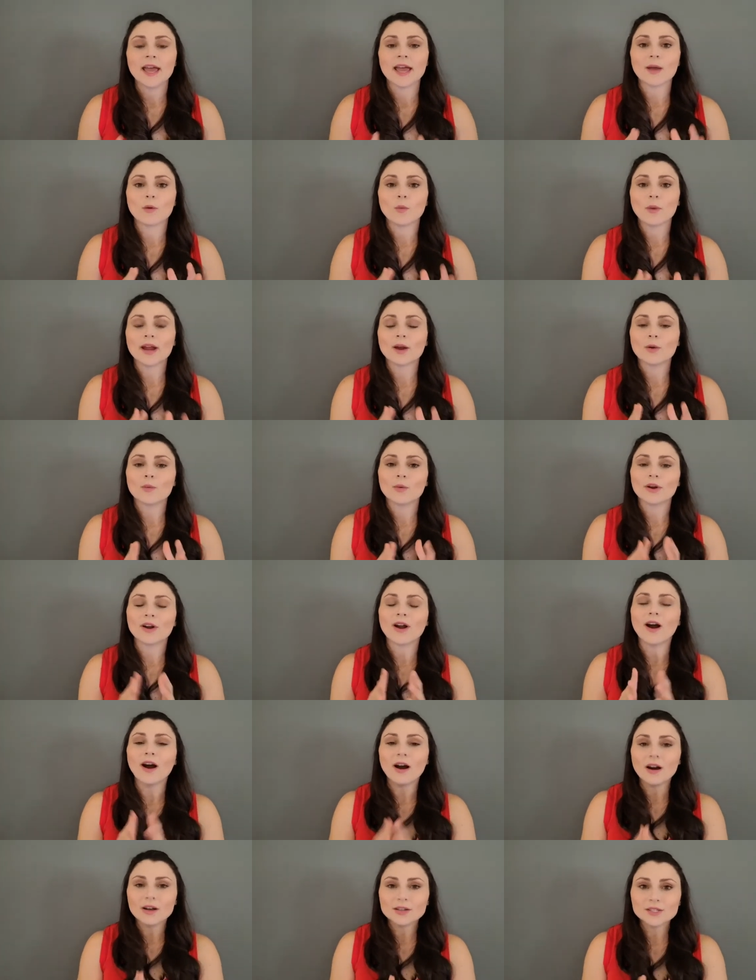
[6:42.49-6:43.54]
where we're
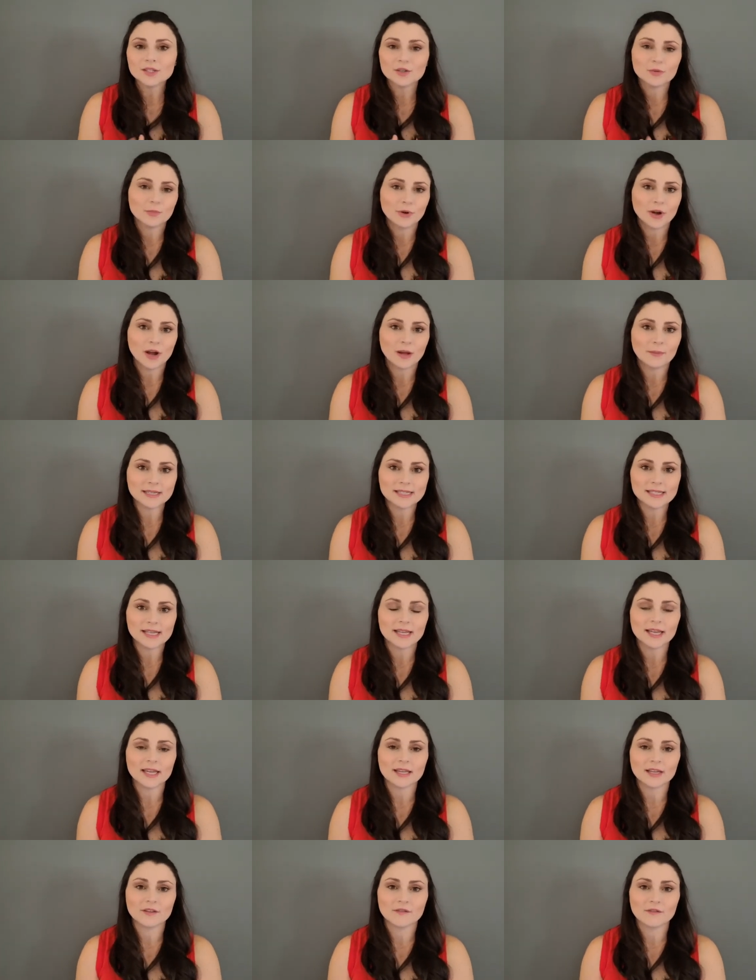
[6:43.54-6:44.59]
also promising
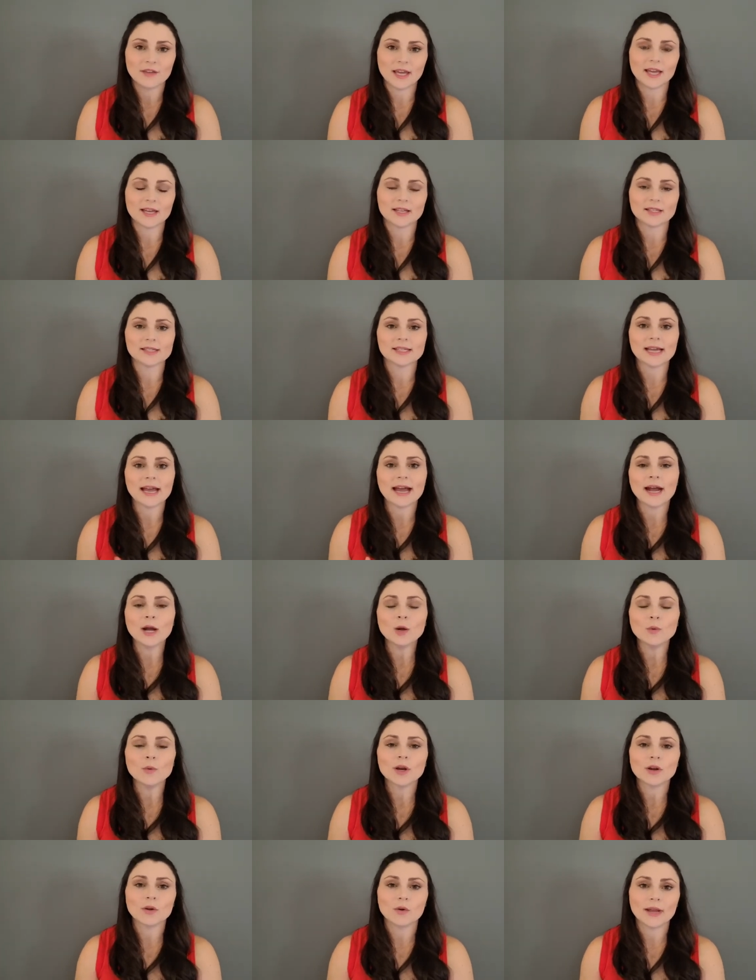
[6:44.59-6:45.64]
in advance how
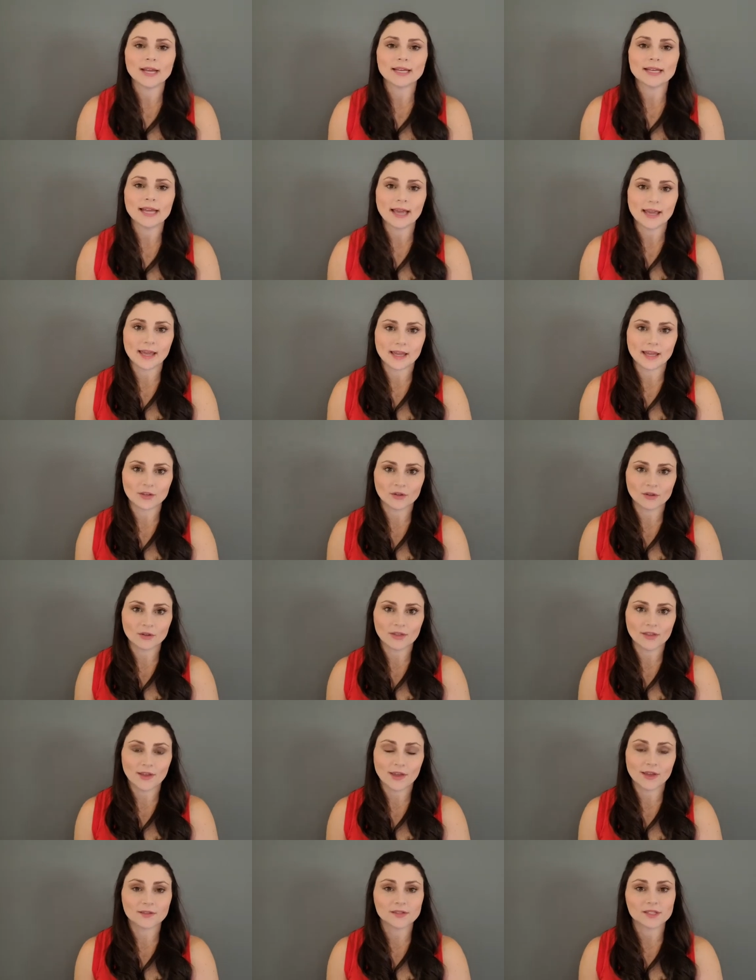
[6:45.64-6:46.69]
we're going to handle
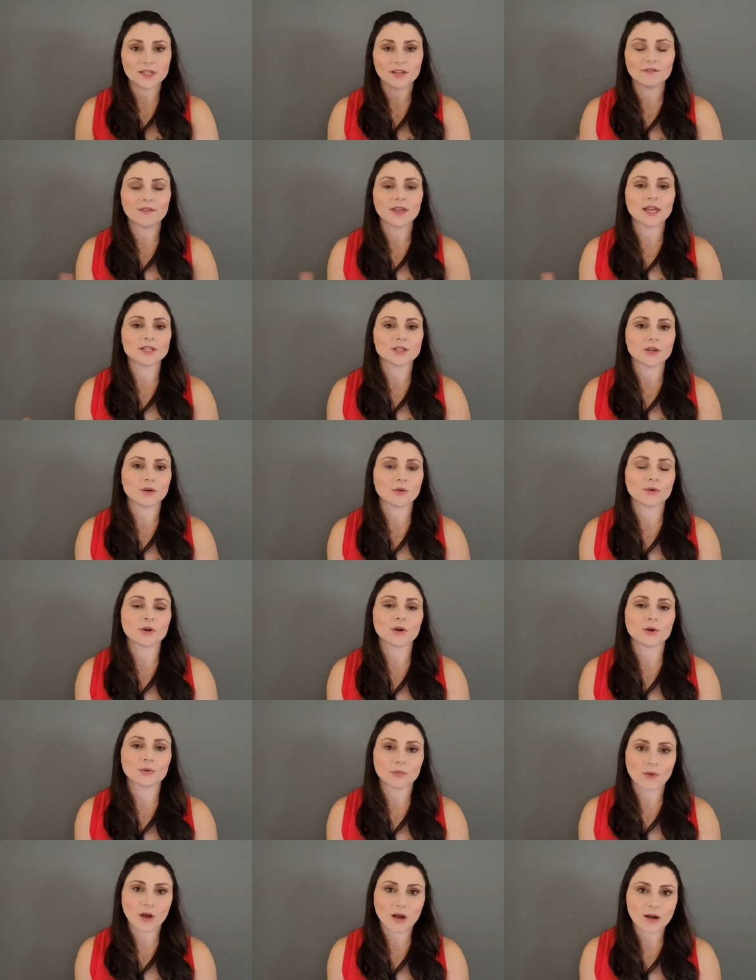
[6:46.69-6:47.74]
things if they don't
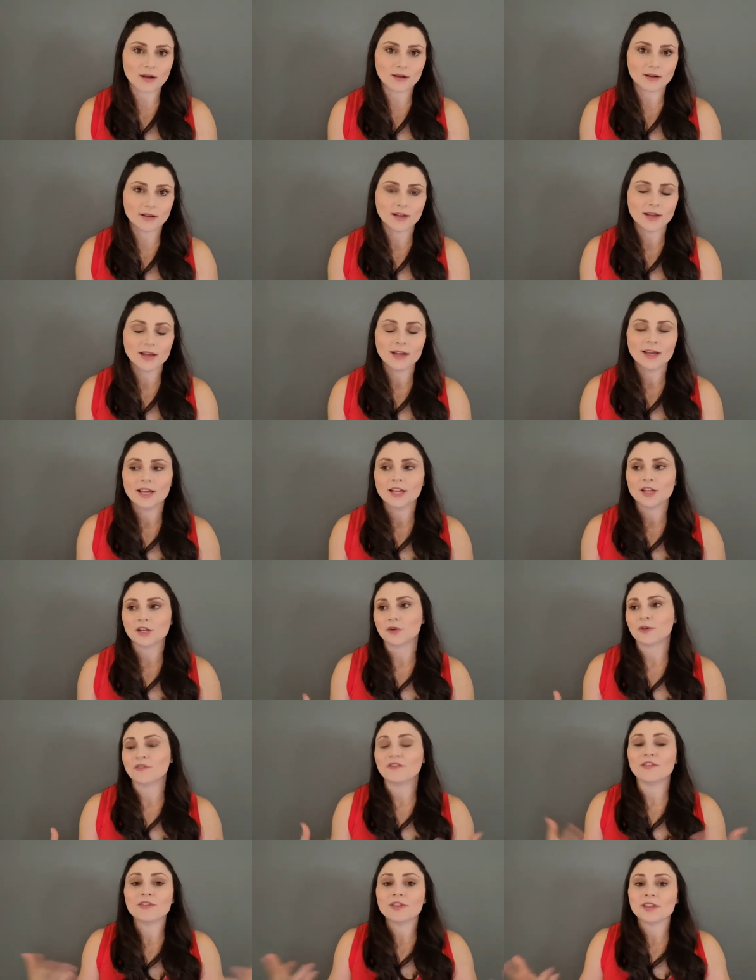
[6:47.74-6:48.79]
go wrong.
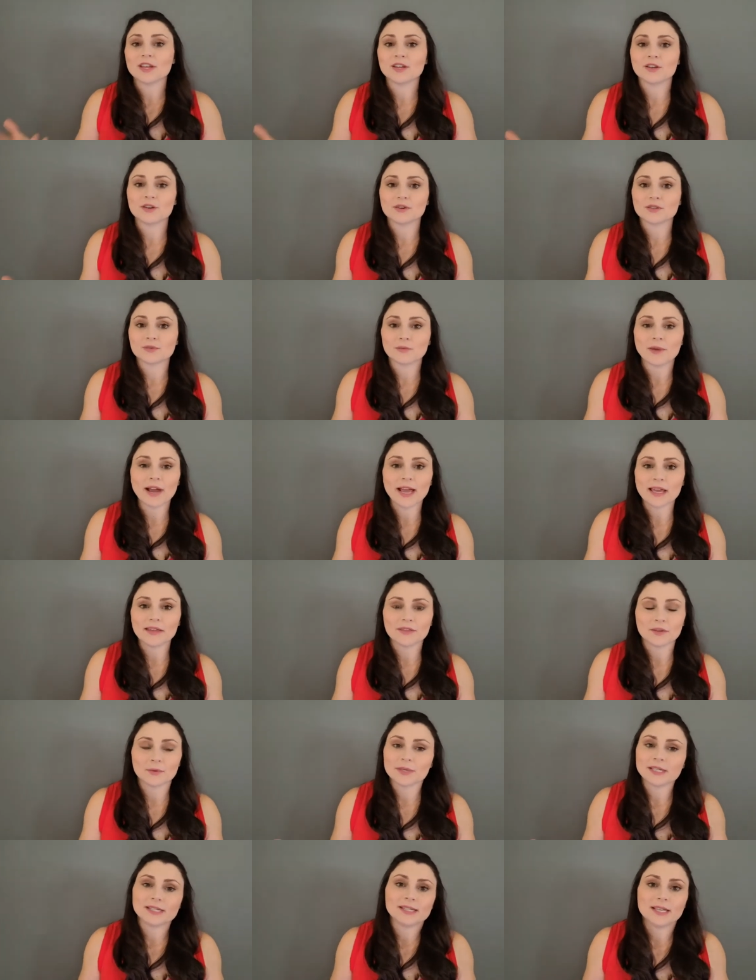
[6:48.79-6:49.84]
If everything goes right,
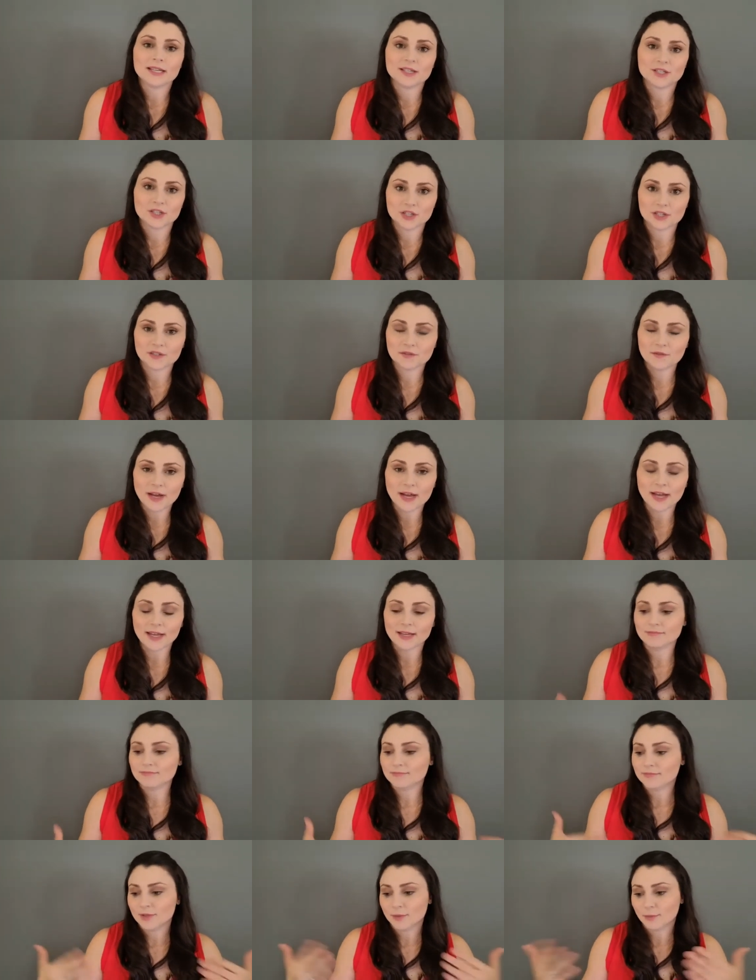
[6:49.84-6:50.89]
the receipt is just
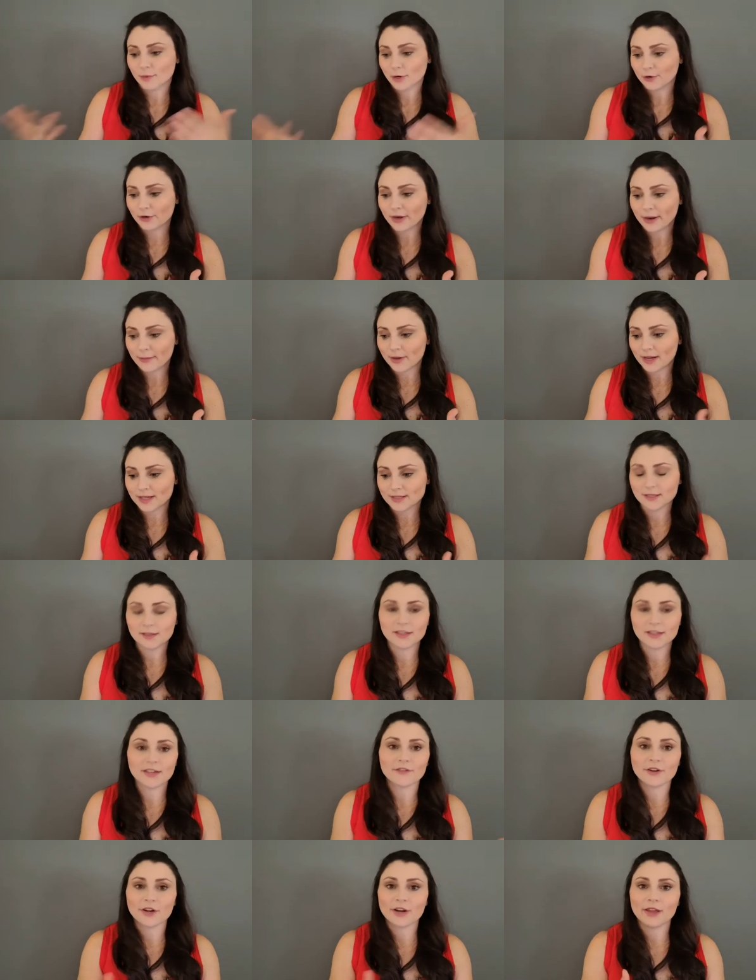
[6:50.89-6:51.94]
fine. The program got
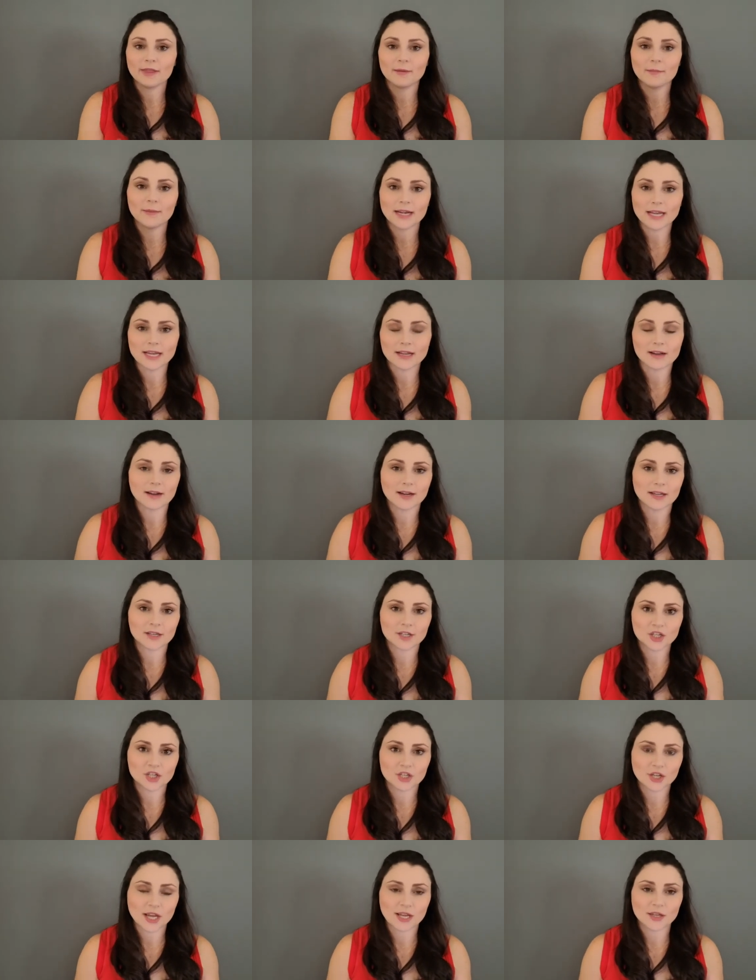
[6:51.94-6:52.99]
delivered and the money got
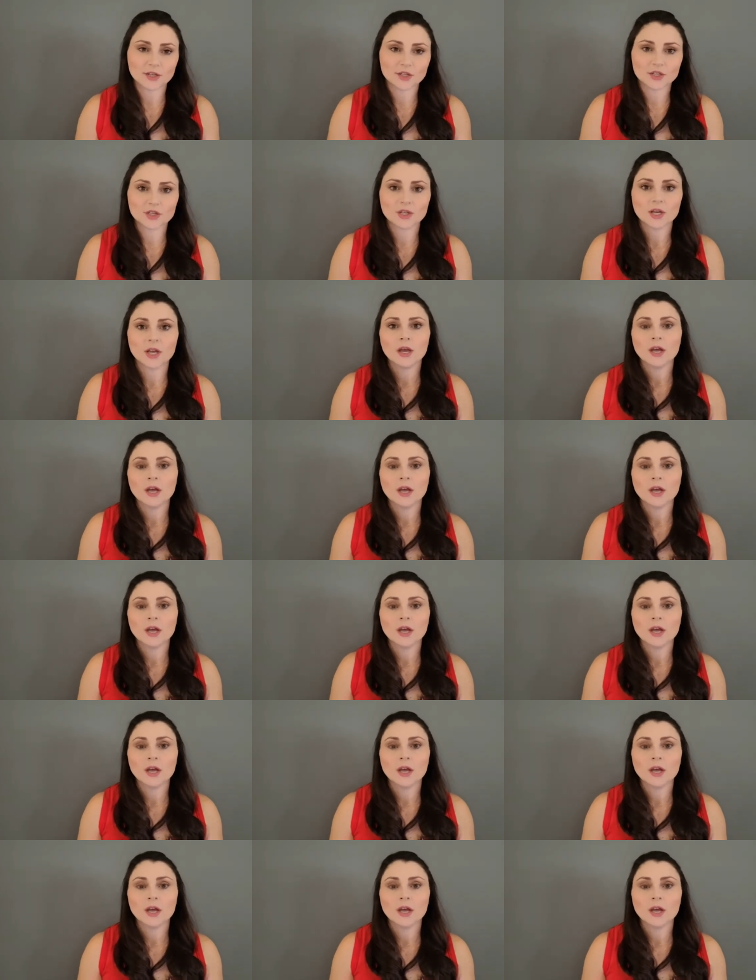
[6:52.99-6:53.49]
exchanged.